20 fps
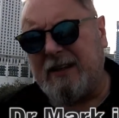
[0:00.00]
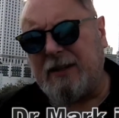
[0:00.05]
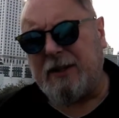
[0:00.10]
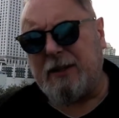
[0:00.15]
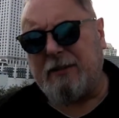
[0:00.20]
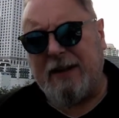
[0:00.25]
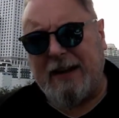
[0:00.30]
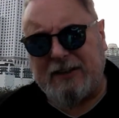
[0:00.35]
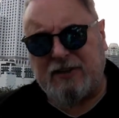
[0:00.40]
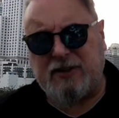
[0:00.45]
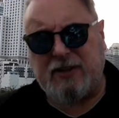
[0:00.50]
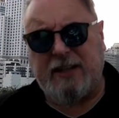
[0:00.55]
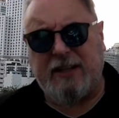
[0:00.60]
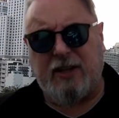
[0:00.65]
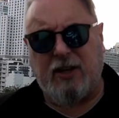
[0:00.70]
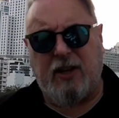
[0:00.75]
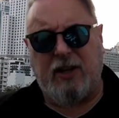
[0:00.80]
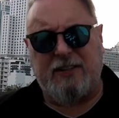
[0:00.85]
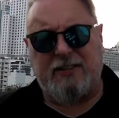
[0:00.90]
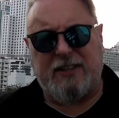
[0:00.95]
you've actually
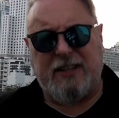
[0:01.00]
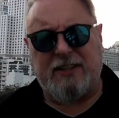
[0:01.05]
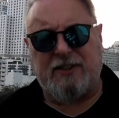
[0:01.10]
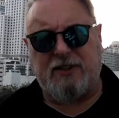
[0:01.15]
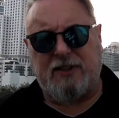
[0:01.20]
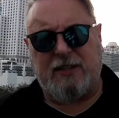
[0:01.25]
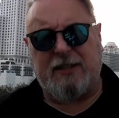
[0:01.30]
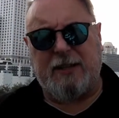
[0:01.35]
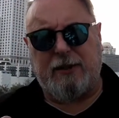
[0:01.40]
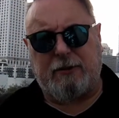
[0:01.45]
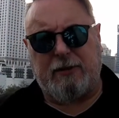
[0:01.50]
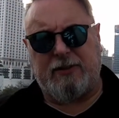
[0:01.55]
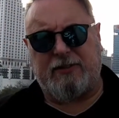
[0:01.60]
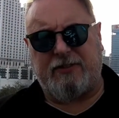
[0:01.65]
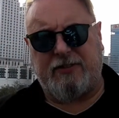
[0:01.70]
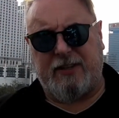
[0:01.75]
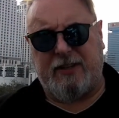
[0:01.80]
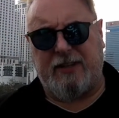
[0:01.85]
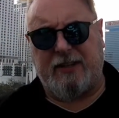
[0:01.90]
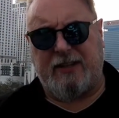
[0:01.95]
got essentially
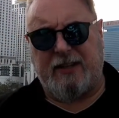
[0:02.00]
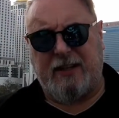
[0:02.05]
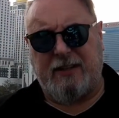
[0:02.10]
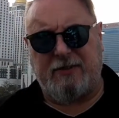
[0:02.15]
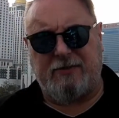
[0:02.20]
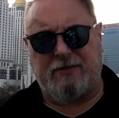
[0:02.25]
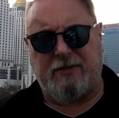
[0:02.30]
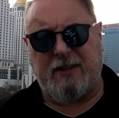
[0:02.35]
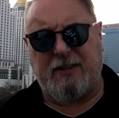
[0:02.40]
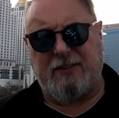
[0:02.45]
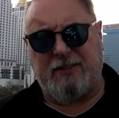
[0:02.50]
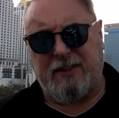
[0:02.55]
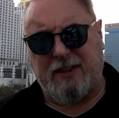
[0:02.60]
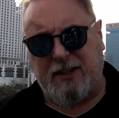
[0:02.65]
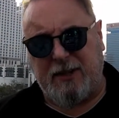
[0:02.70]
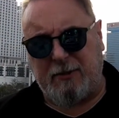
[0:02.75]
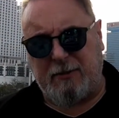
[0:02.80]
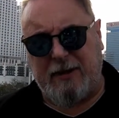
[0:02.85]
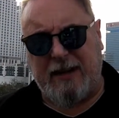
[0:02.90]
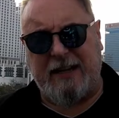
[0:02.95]
Christian countries, the
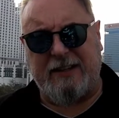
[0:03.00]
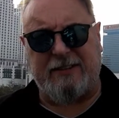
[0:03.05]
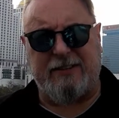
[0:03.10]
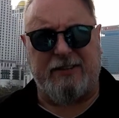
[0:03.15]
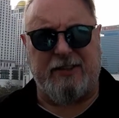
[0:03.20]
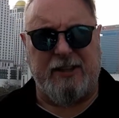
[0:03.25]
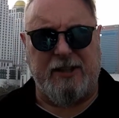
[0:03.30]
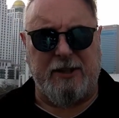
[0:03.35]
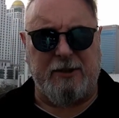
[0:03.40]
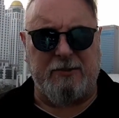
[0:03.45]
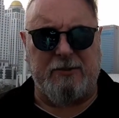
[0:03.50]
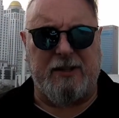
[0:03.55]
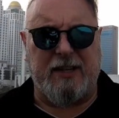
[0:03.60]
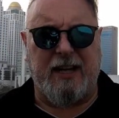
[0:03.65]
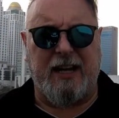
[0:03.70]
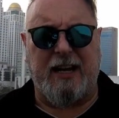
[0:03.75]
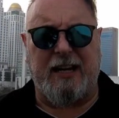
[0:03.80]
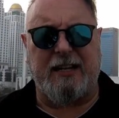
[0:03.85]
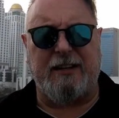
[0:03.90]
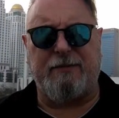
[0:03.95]
US, the
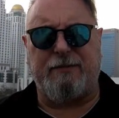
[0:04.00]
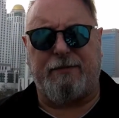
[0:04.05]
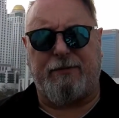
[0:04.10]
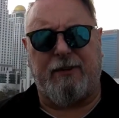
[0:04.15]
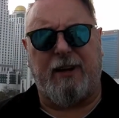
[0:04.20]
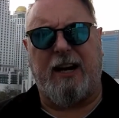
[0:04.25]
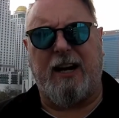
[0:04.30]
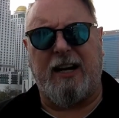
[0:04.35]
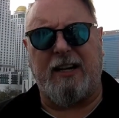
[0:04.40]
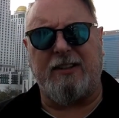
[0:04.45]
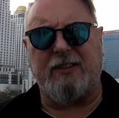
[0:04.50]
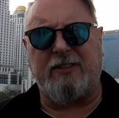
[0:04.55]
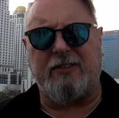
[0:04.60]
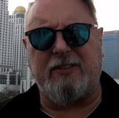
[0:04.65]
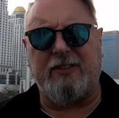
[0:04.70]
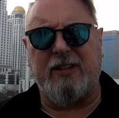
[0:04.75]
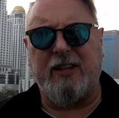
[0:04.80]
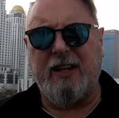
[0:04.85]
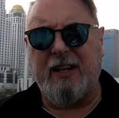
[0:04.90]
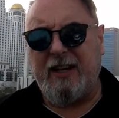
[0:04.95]
UK,
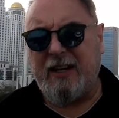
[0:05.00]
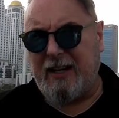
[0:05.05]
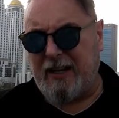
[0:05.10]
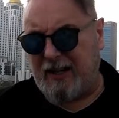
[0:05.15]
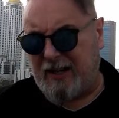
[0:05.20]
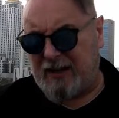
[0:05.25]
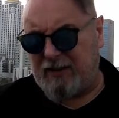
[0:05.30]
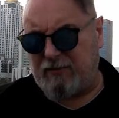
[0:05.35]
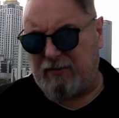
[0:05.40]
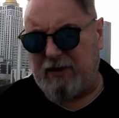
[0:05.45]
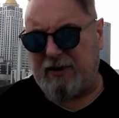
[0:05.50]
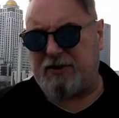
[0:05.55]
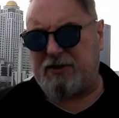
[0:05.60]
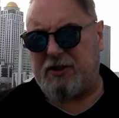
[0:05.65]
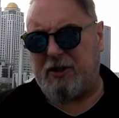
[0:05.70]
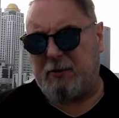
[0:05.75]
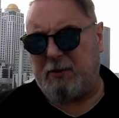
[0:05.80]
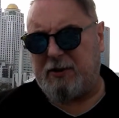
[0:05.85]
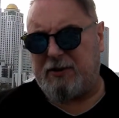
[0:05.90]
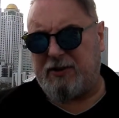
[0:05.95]
France and
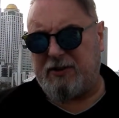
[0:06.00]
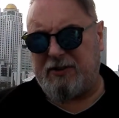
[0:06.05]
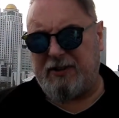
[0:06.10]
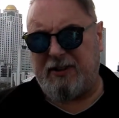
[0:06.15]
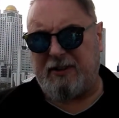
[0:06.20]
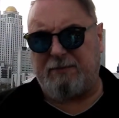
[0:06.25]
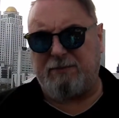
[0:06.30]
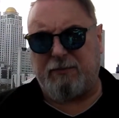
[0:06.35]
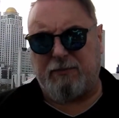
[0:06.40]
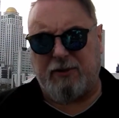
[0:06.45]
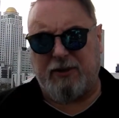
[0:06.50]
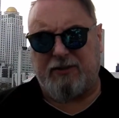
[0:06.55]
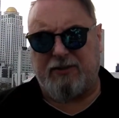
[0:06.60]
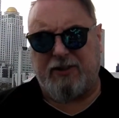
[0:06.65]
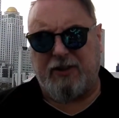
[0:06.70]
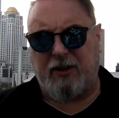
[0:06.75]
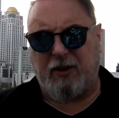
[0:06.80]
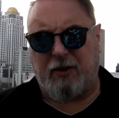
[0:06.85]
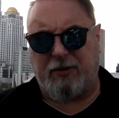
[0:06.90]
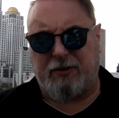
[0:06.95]
Russia, which is a
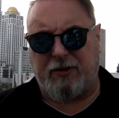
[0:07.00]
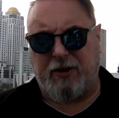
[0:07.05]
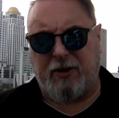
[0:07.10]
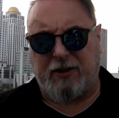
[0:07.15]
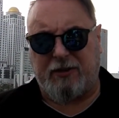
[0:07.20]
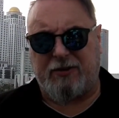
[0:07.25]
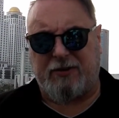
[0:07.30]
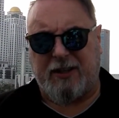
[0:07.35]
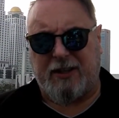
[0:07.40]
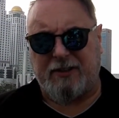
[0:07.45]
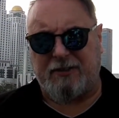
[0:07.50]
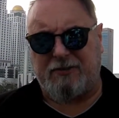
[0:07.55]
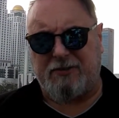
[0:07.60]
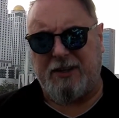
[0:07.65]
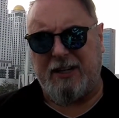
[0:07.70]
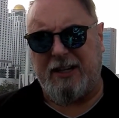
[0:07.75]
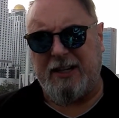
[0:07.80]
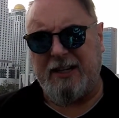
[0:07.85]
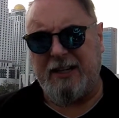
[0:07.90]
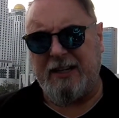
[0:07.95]
Christian Orthodox
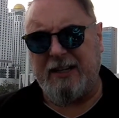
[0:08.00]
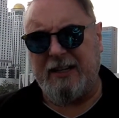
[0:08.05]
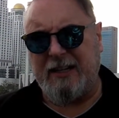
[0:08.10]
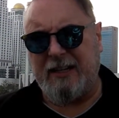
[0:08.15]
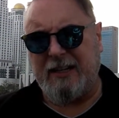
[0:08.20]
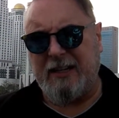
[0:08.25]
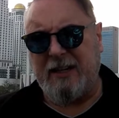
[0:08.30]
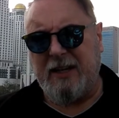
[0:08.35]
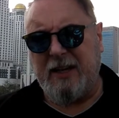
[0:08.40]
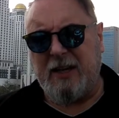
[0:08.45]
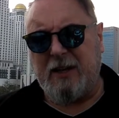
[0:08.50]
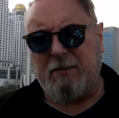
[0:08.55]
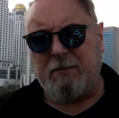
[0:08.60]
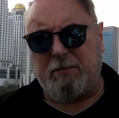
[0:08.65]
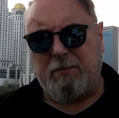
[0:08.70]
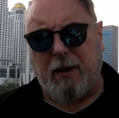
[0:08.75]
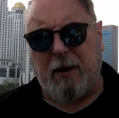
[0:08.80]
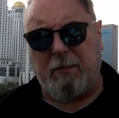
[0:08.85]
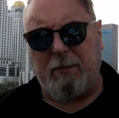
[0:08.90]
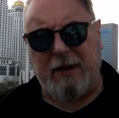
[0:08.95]
country,
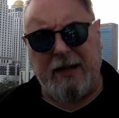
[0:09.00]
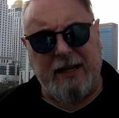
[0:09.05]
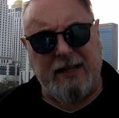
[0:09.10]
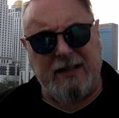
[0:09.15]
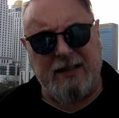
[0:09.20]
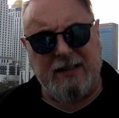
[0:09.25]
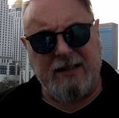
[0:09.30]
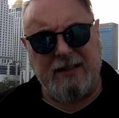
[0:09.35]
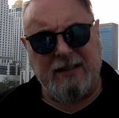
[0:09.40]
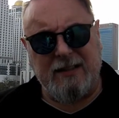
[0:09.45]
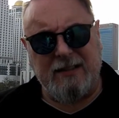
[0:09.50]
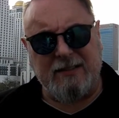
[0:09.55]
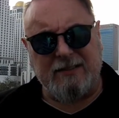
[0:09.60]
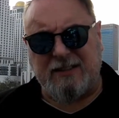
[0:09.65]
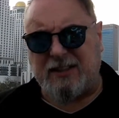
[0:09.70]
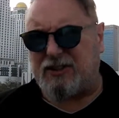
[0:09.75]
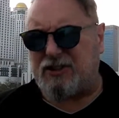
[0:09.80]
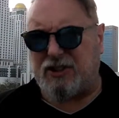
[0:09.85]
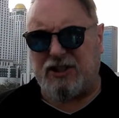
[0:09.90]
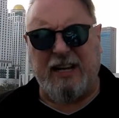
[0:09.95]
bombing
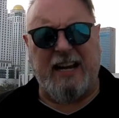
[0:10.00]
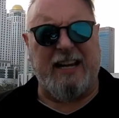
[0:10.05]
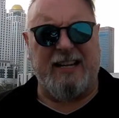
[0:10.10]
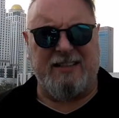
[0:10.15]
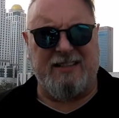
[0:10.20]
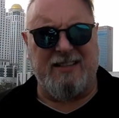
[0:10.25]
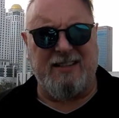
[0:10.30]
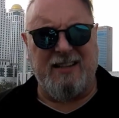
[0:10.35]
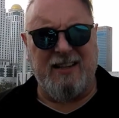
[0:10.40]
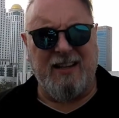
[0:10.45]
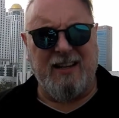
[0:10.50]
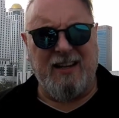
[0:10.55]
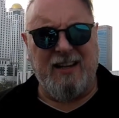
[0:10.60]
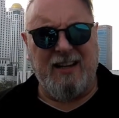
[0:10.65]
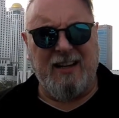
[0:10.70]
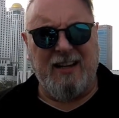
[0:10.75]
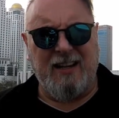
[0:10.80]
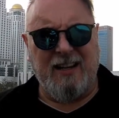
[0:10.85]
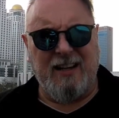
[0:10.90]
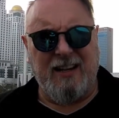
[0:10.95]
the shit
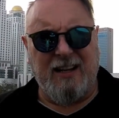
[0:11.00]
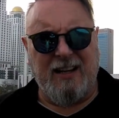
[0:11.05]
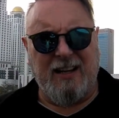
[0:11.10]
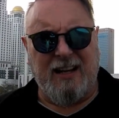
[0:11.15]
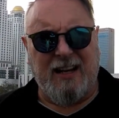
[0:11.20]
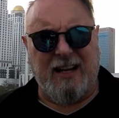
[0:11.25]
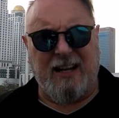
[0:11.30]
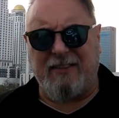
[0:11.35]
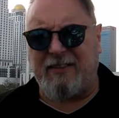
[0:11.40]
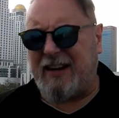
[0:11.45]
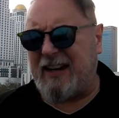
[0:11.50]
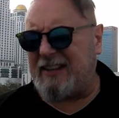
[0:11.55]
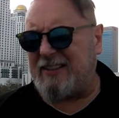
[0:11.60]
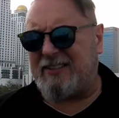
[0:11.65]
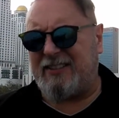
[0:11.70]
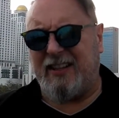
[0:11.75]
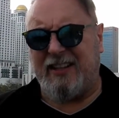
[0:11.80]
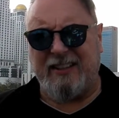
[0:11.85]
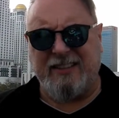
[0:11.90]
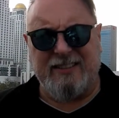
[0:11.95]
out of
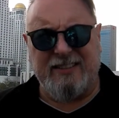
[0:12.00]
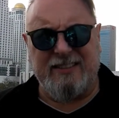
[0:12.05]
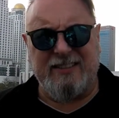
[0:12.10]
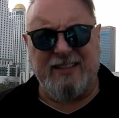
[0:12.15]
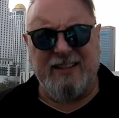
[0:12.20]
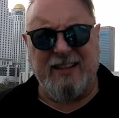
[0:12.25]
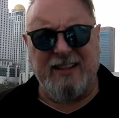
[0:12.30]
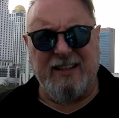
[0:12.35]
ISIS